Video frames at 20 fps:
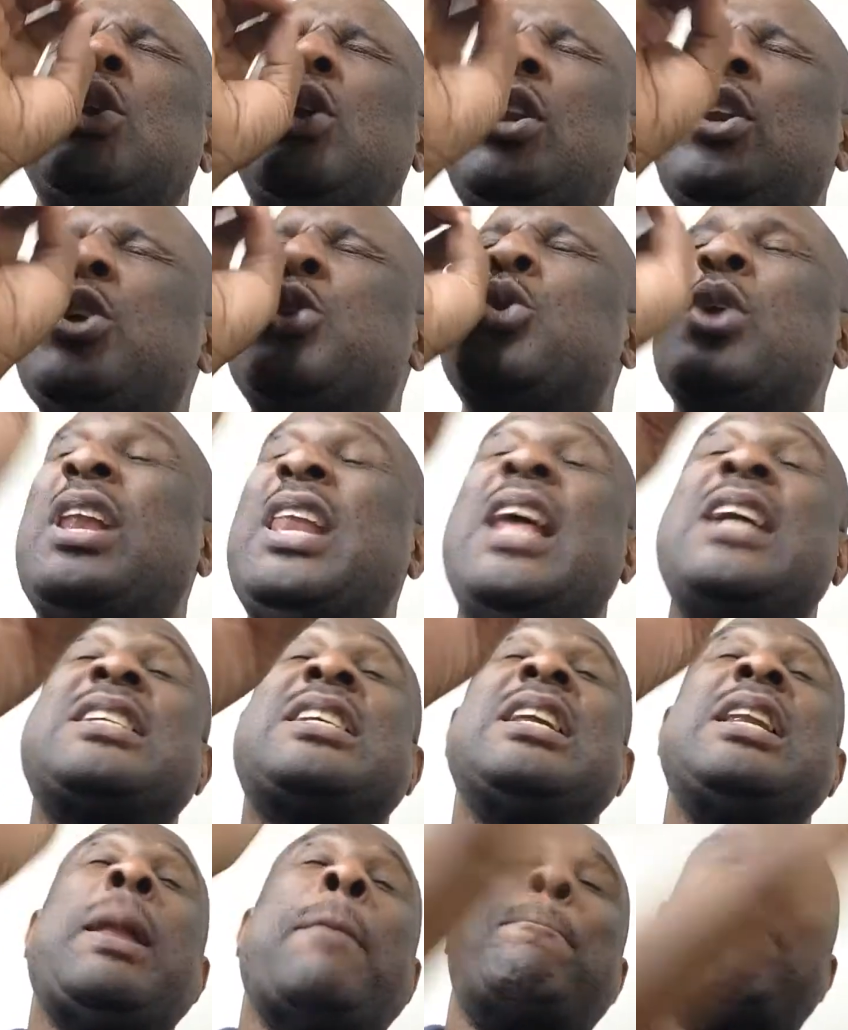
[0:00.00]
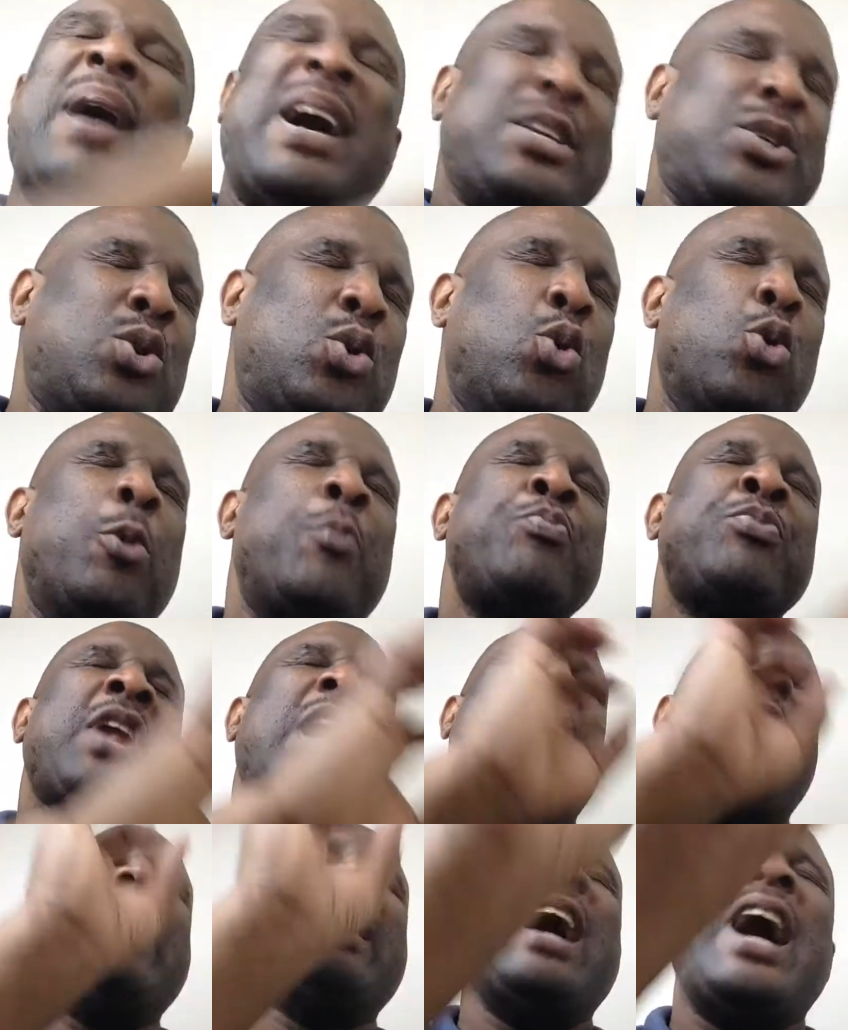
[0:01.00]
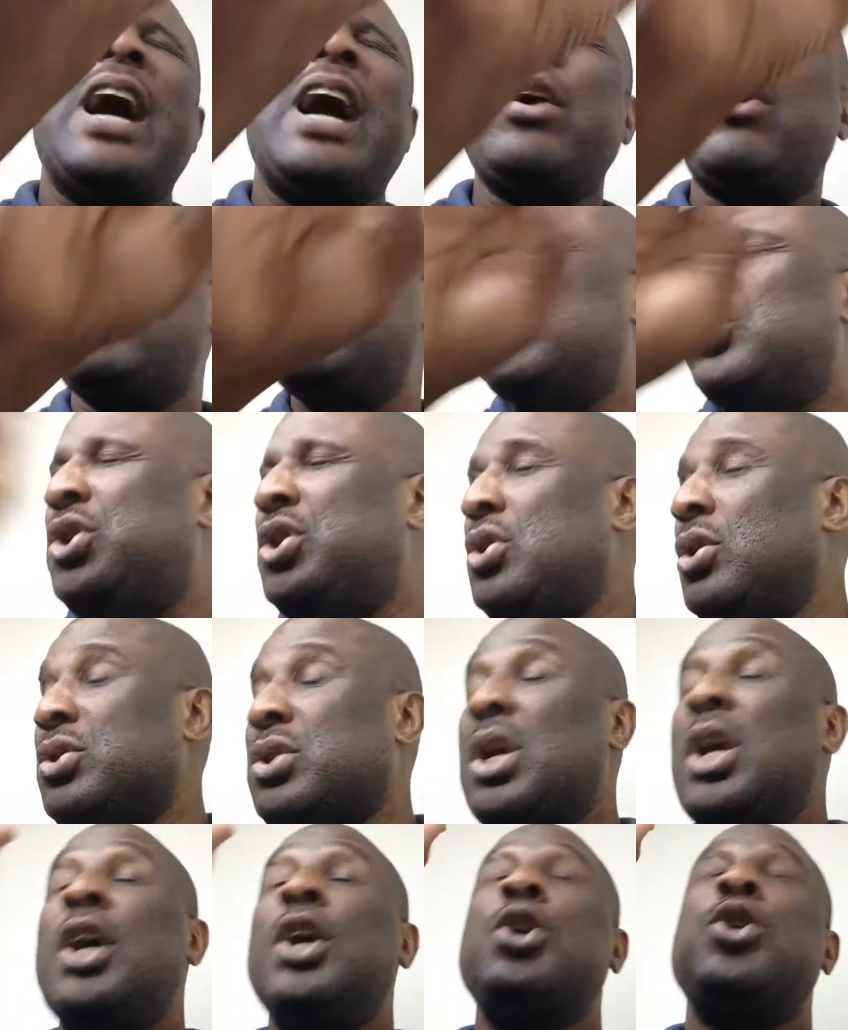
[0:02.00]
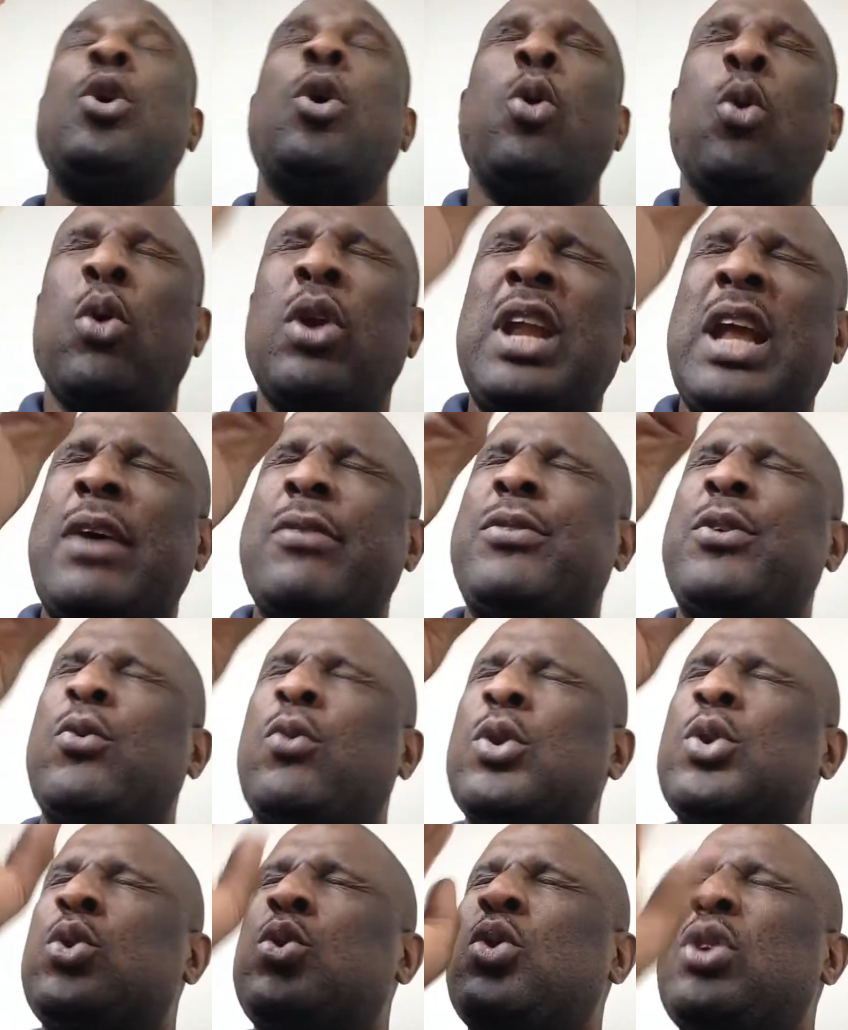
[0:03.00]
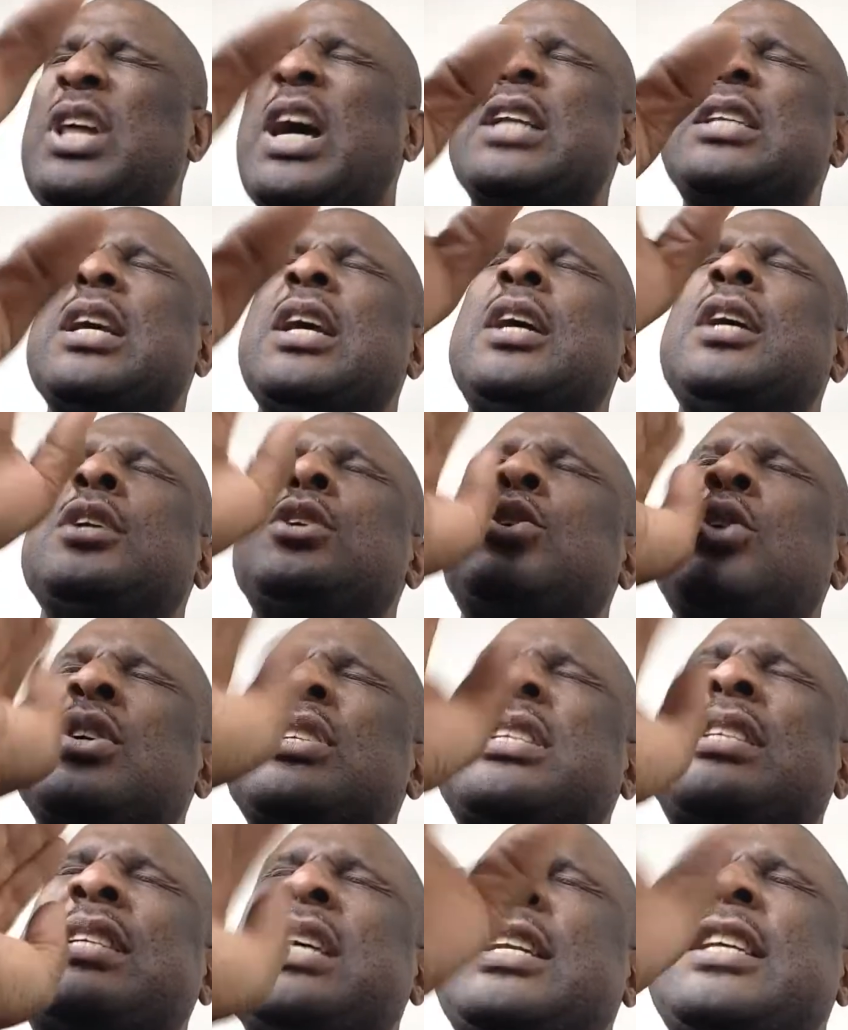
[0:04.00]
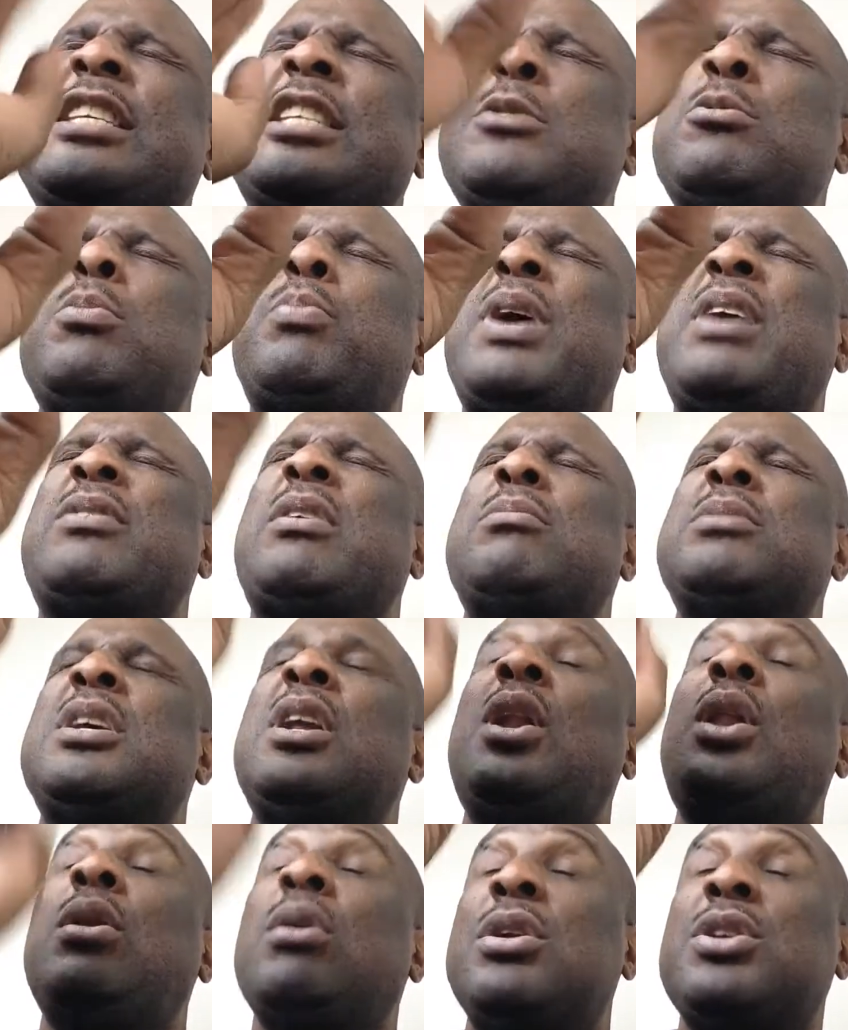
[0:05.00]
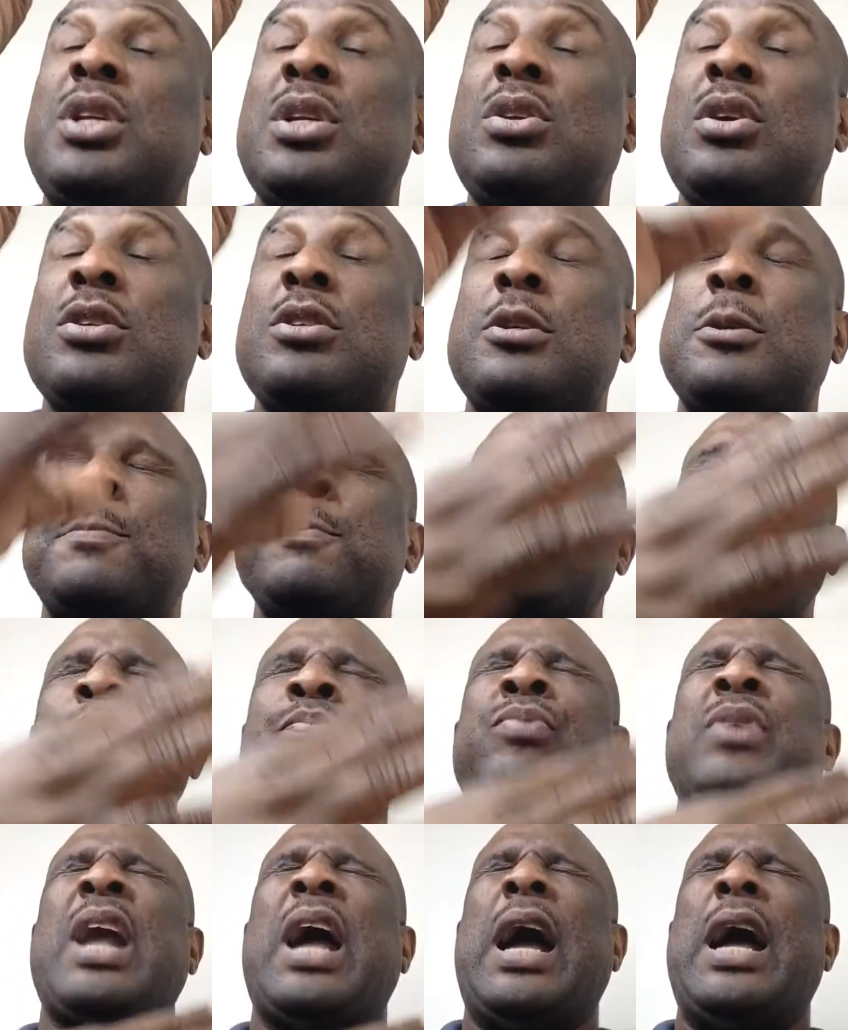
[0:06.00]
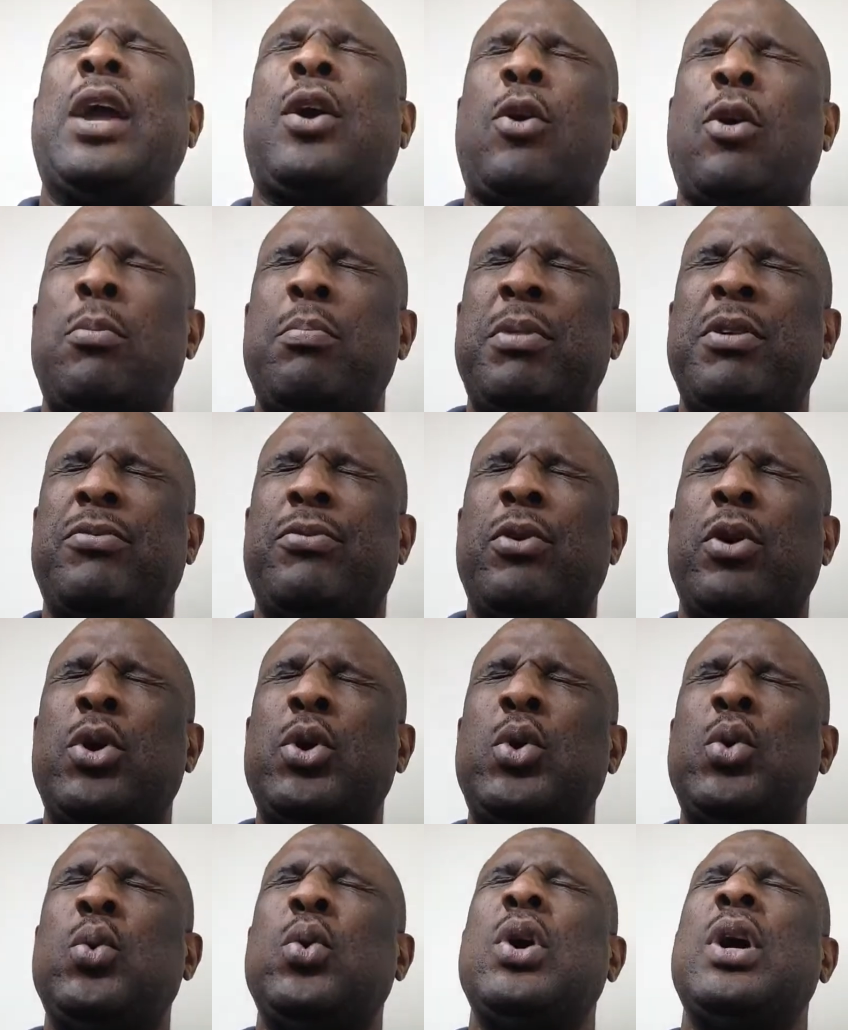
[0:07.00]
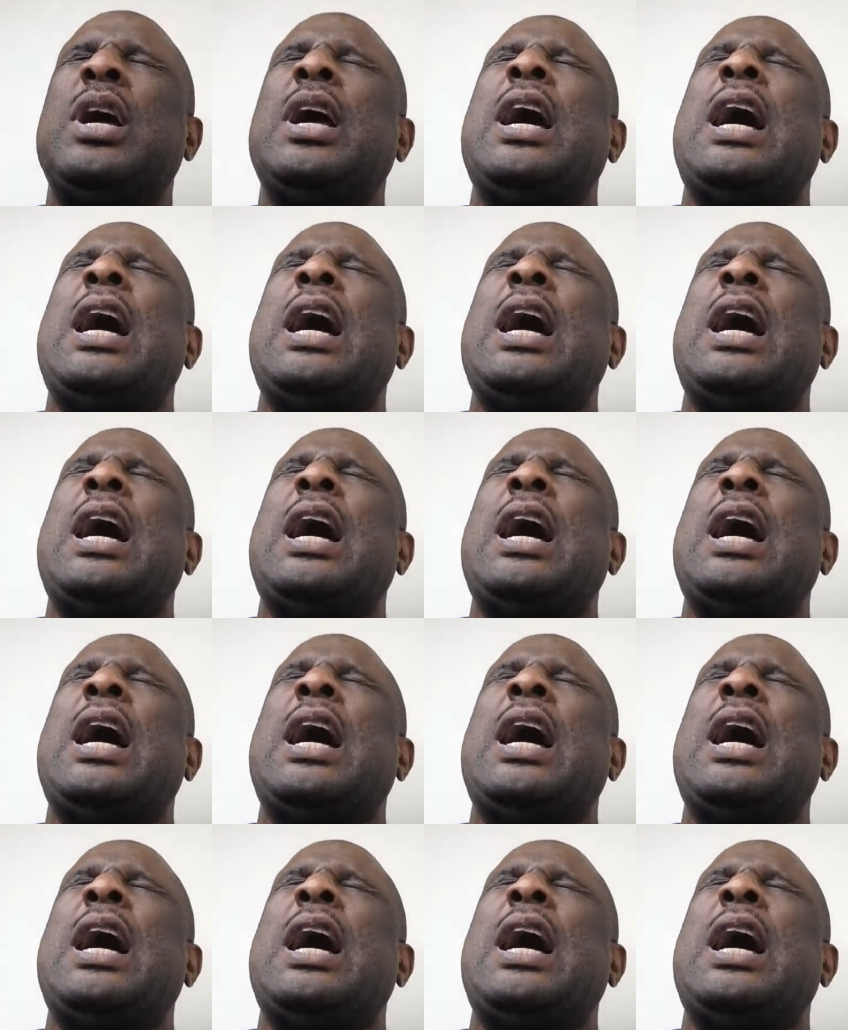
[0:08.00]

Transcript: you need to let the past go and hang on to Jesus, your old life. If you want to do that, just say this simple prayer. I'm saying, Lord Jesus, I come before you.